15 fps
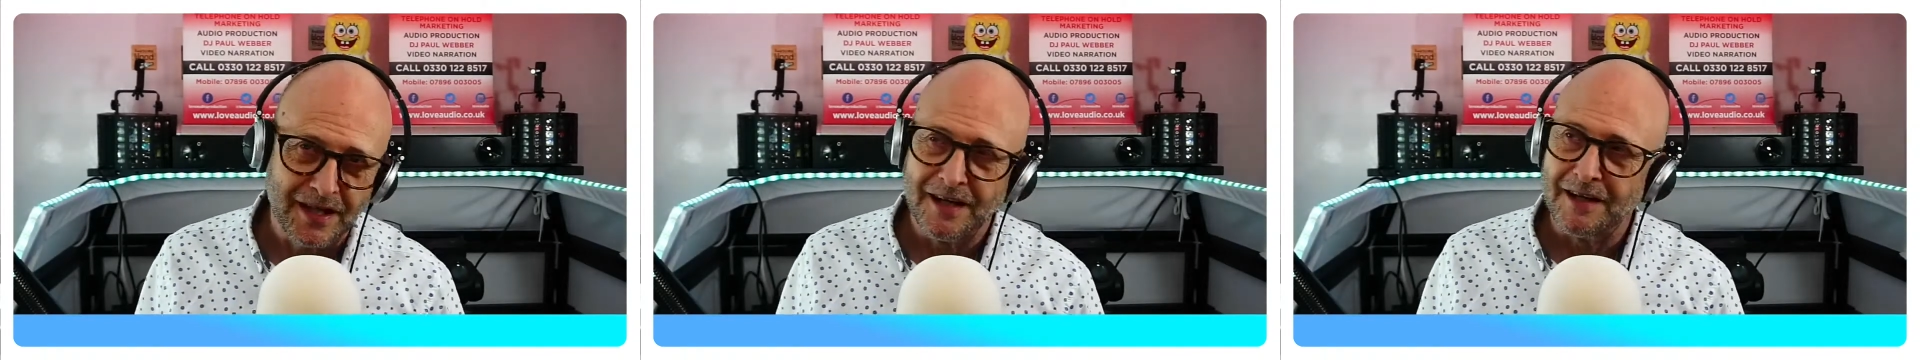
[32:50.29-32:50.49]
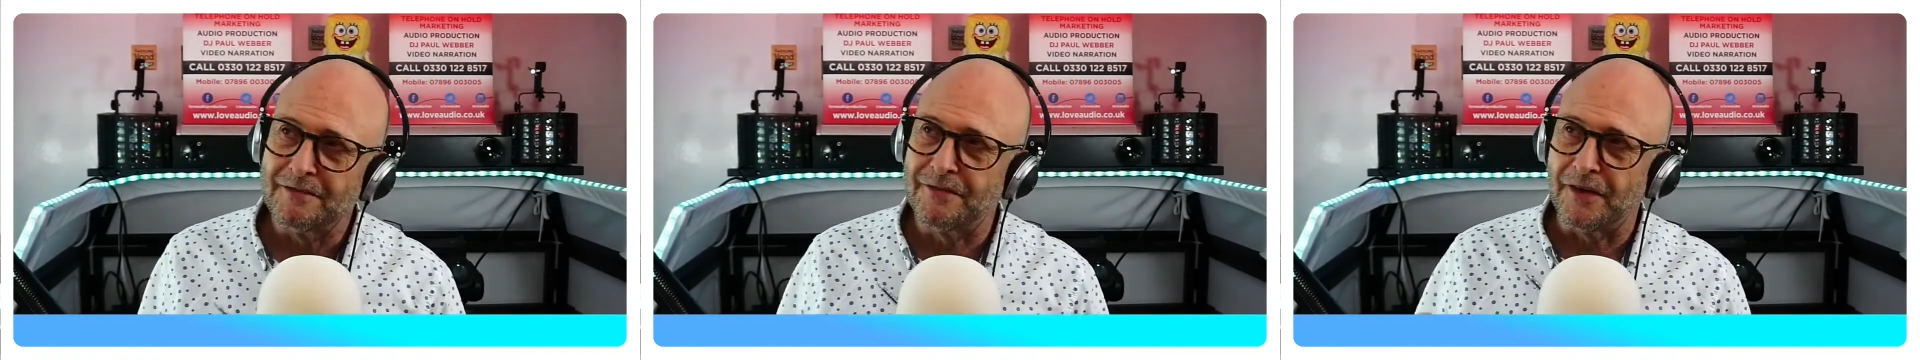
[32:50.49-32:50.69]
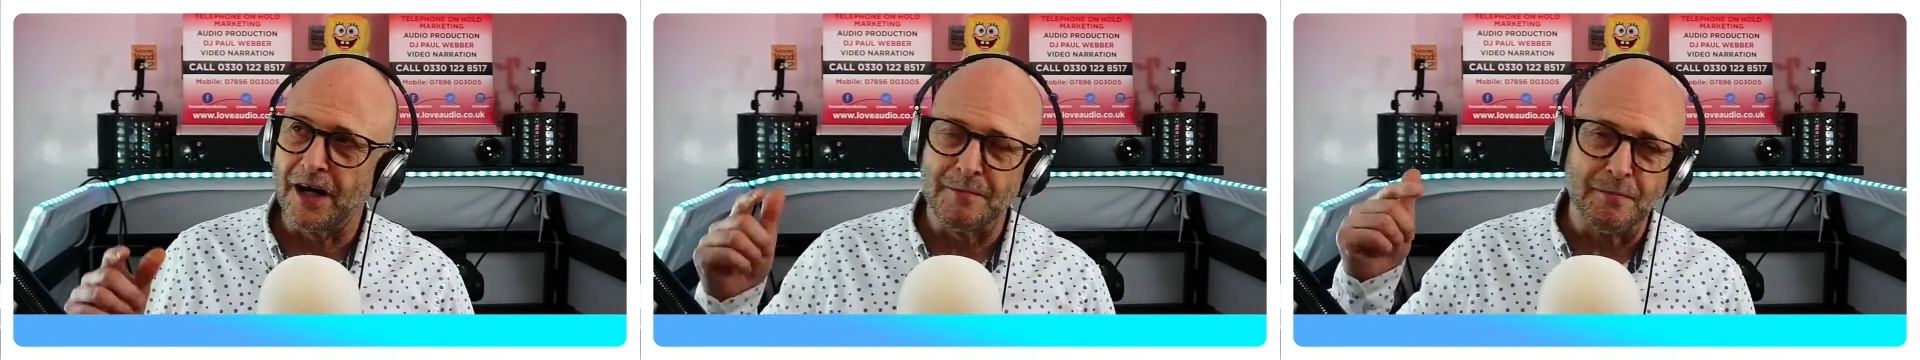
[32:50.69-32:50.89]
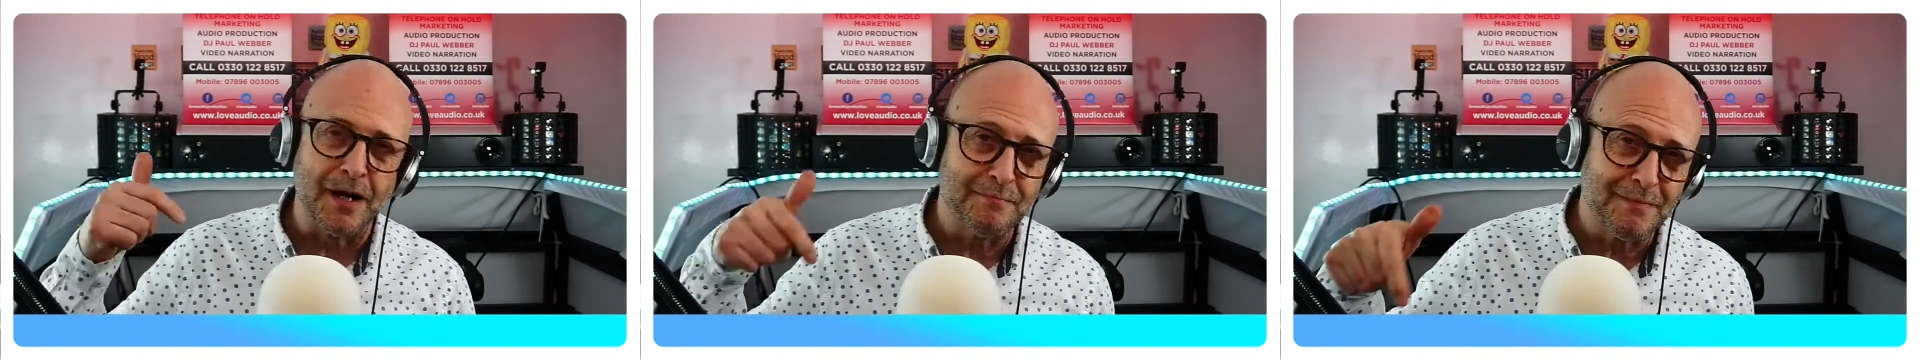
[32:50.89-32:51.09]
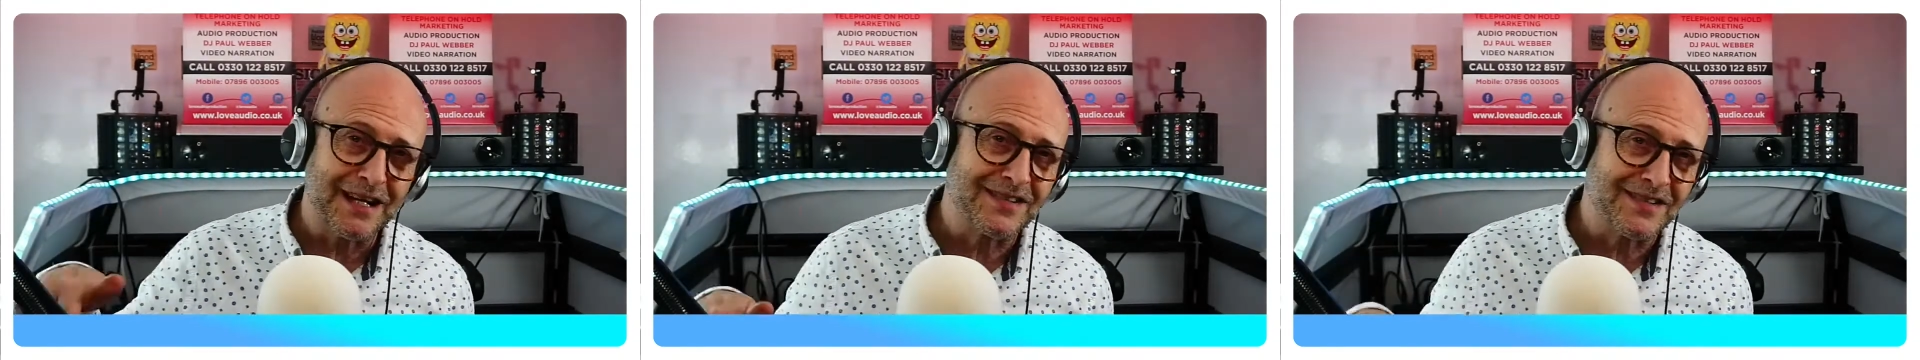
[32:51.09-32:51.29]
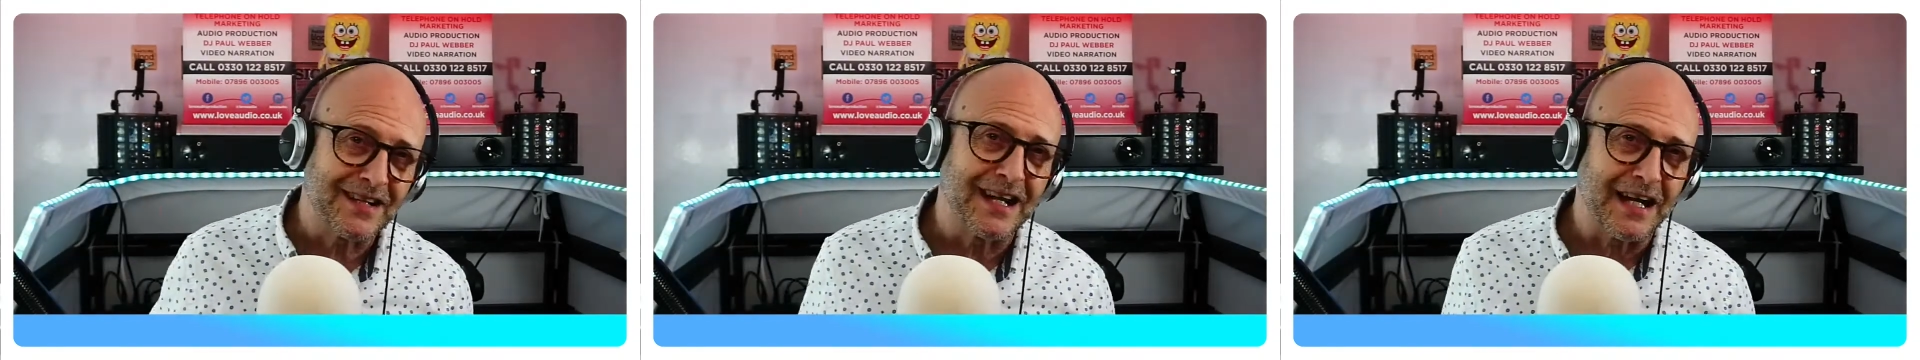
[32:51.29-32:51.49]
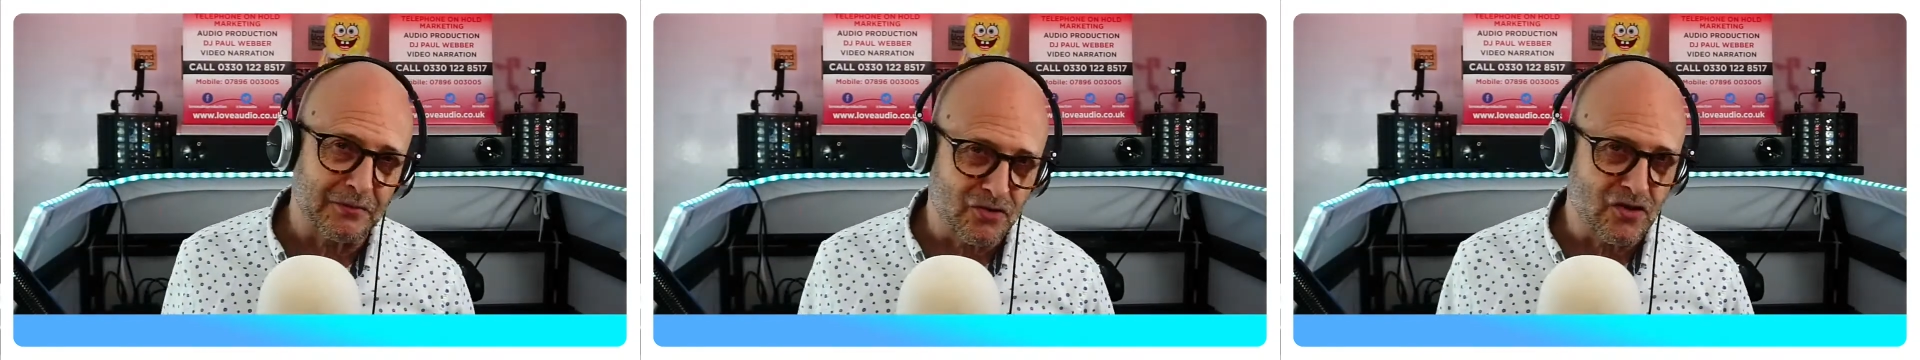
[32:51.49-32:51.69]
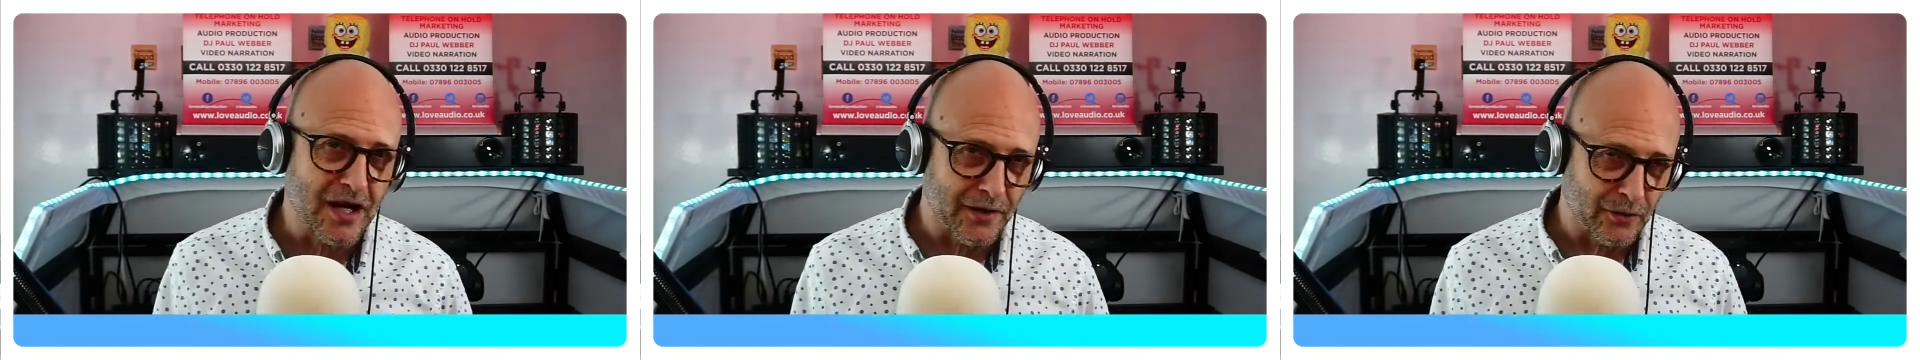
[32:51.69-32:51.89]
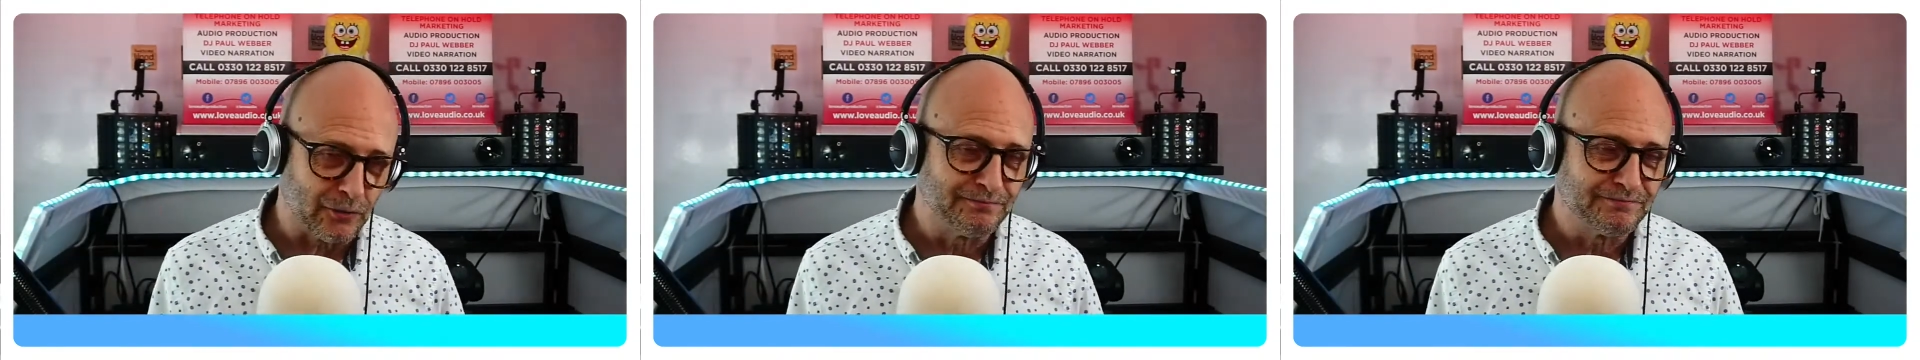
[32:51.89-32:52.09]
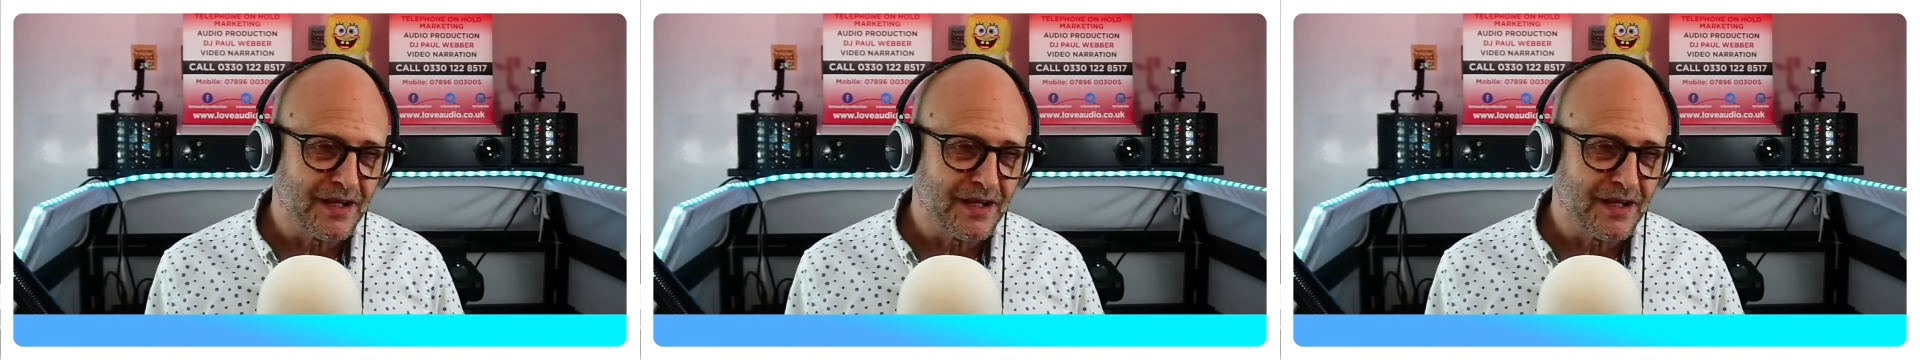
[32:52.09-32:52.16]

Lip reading: via my Mixcloud channel.